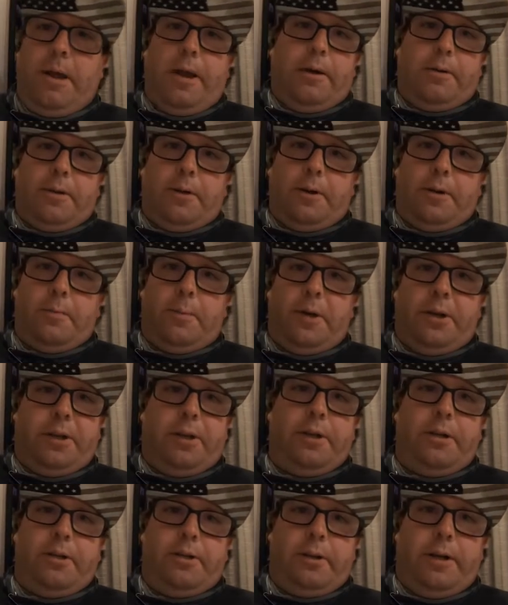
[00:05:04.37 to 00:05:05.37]
out there
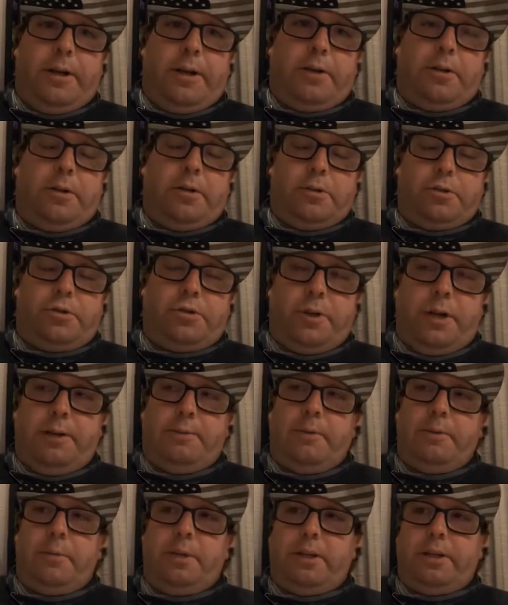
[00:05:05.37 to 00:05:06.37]
by the aerial
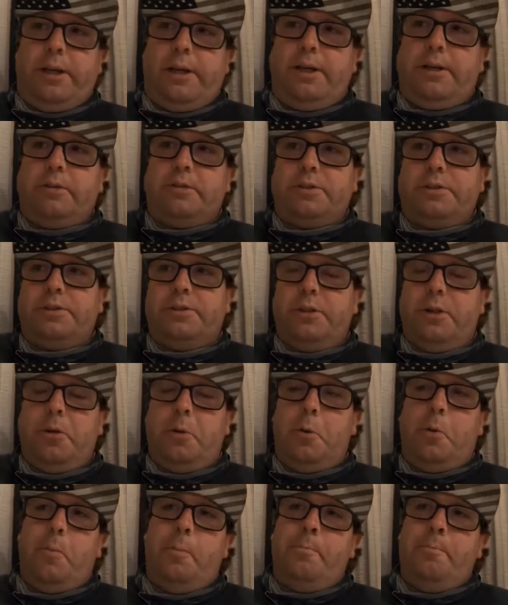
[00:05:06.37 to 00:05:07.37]
tram in my town.
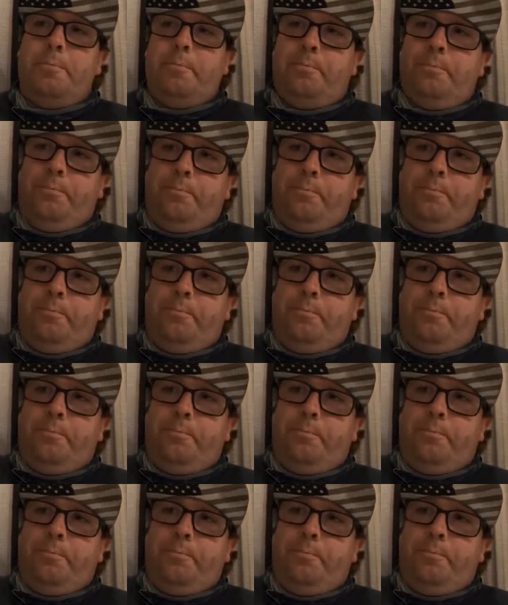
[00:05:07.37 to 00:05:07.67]
So,